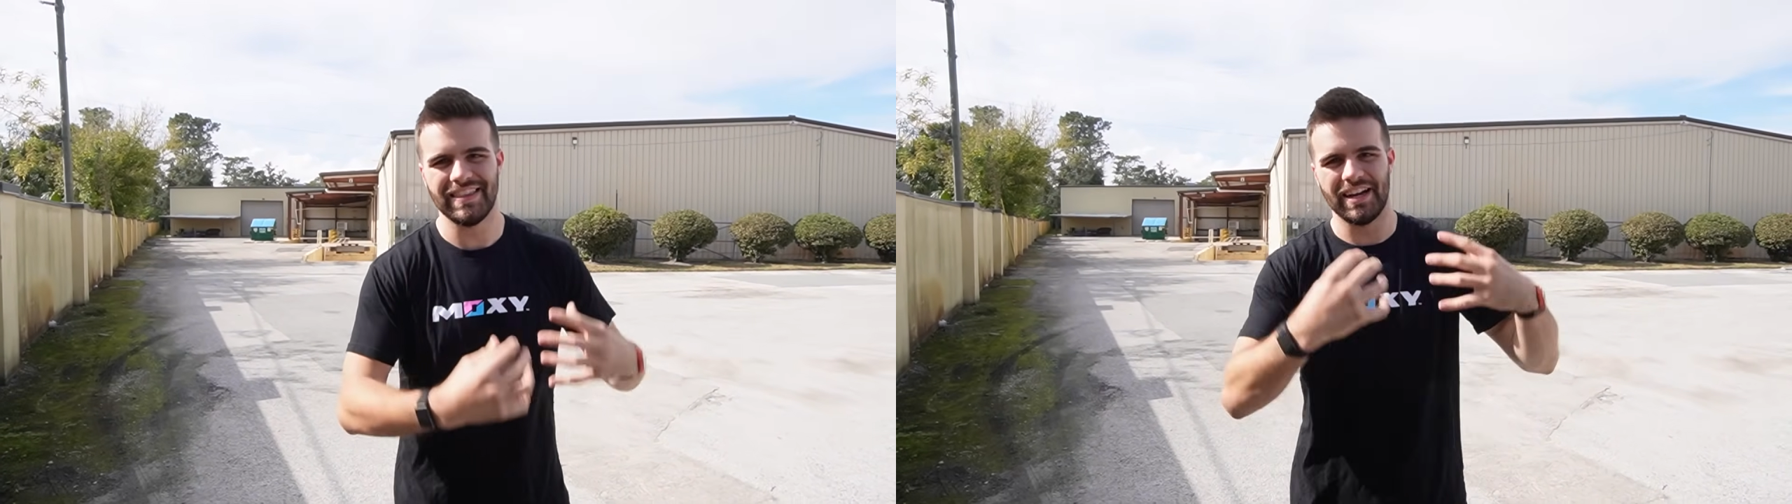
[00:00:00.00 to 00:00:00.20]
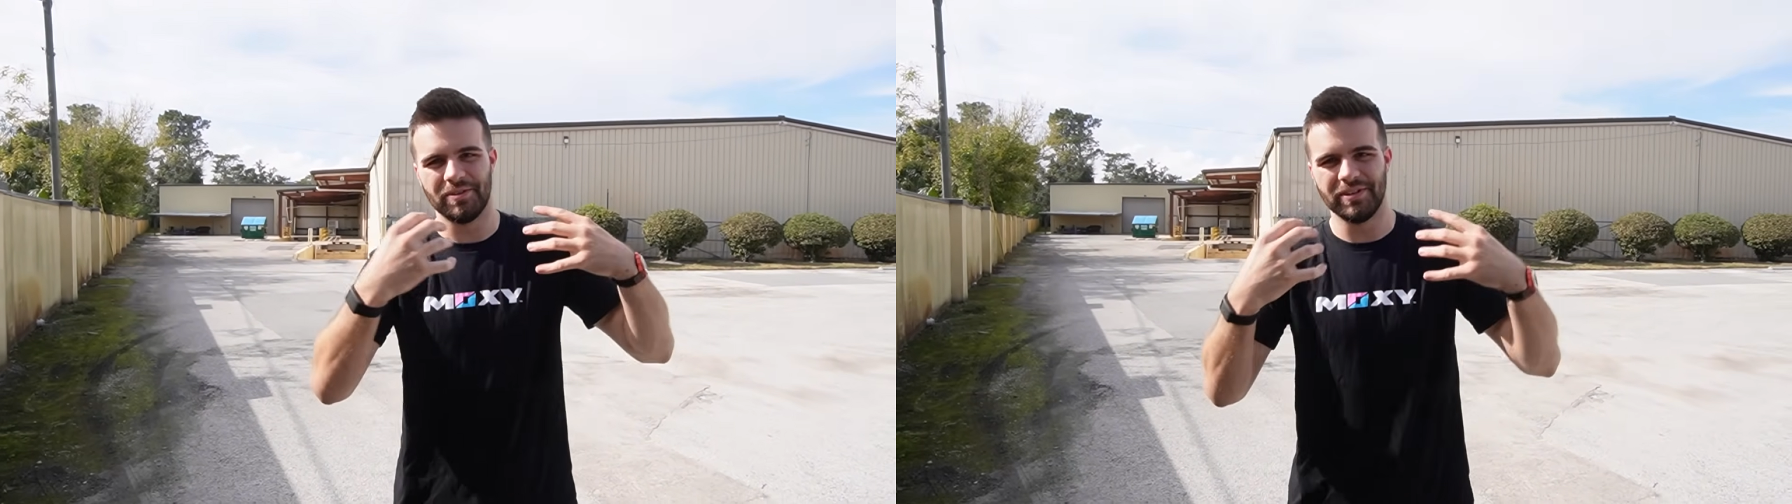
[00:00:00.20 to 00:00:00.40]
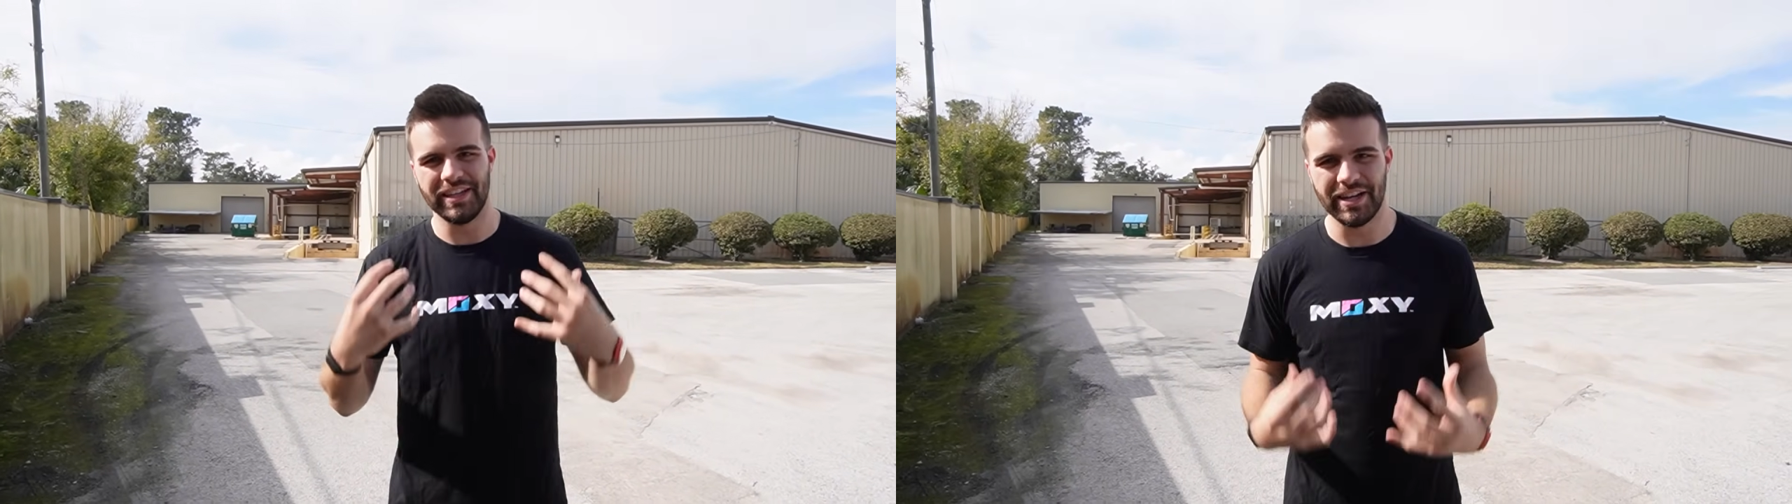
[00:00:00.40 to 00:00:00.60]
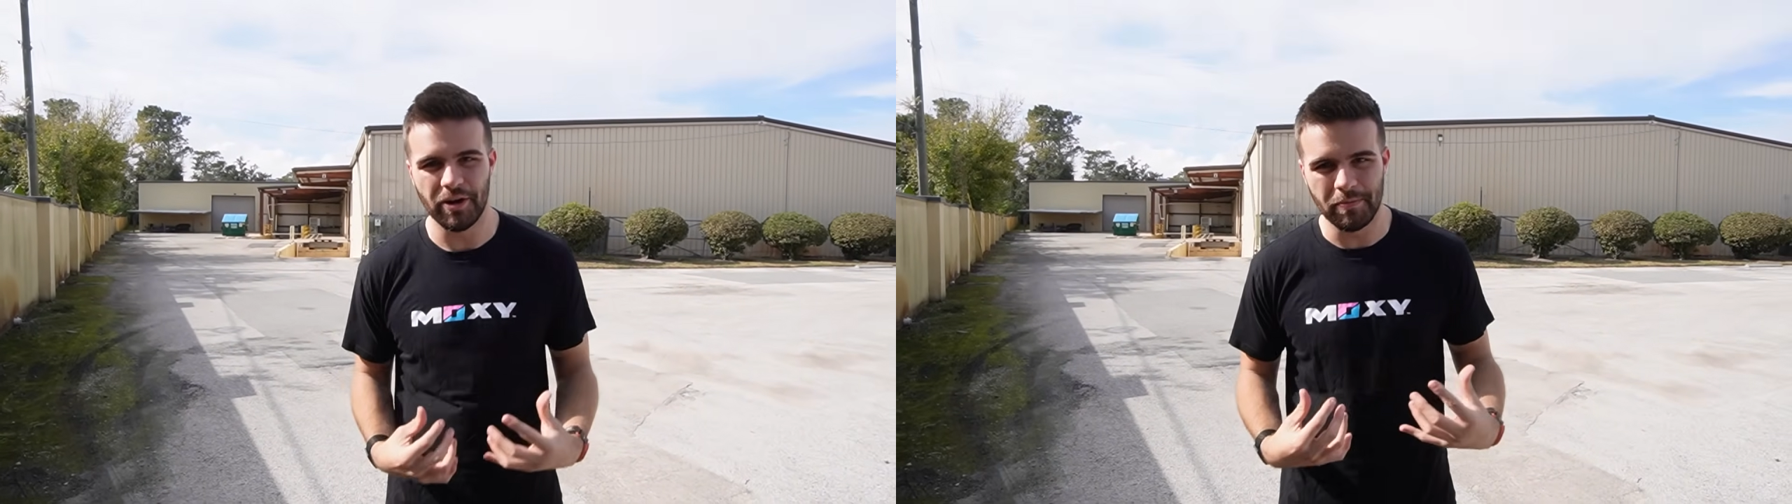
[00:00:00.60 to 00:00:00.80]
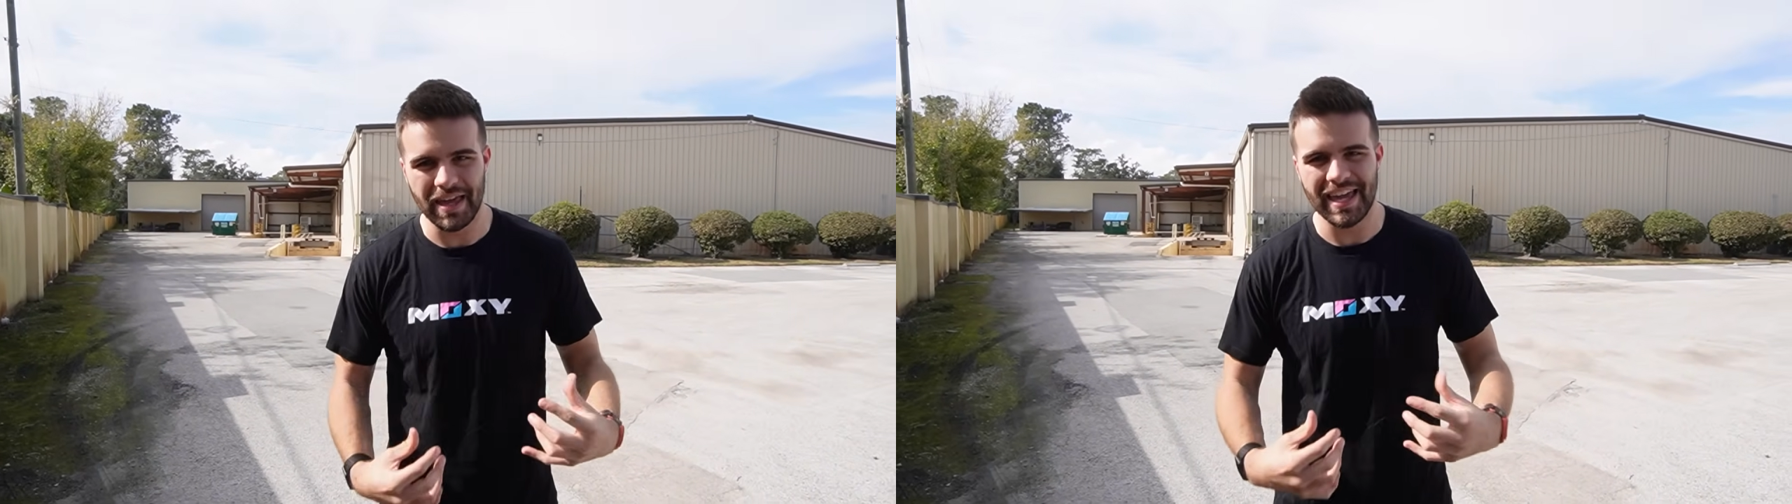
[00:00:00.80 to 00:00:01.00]
they don't really
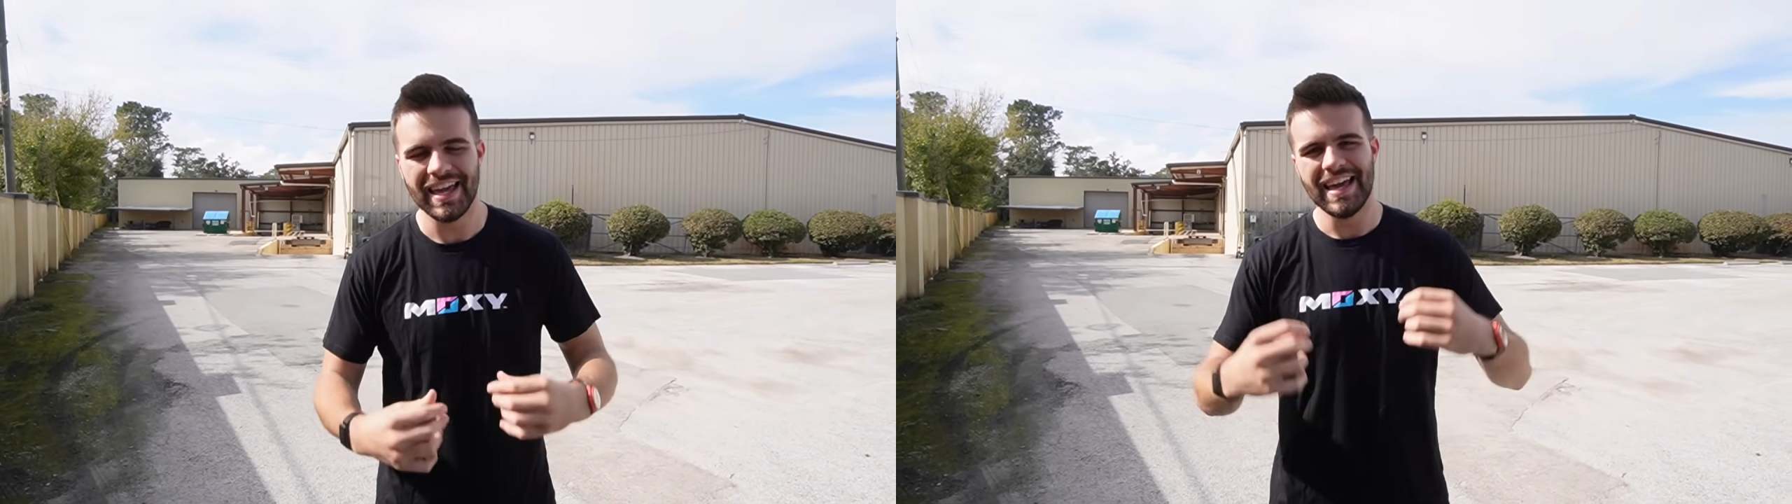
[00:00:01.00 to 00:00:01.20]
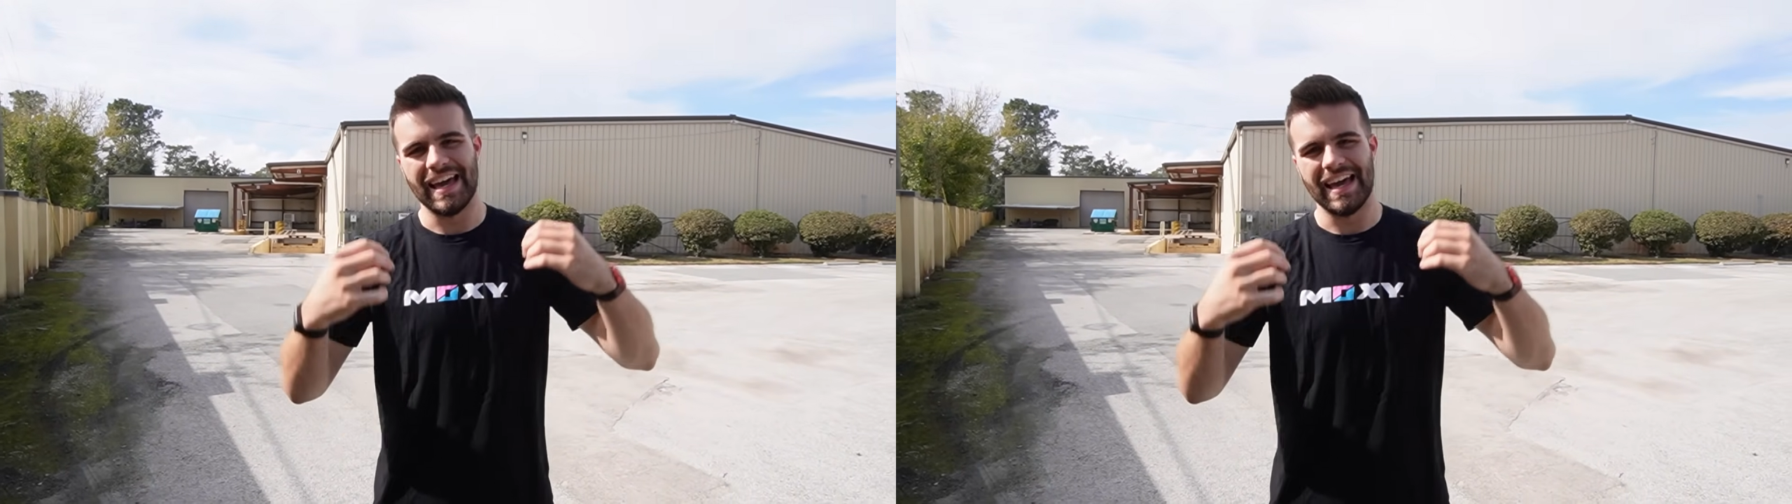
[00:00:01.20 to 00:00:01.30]
know me,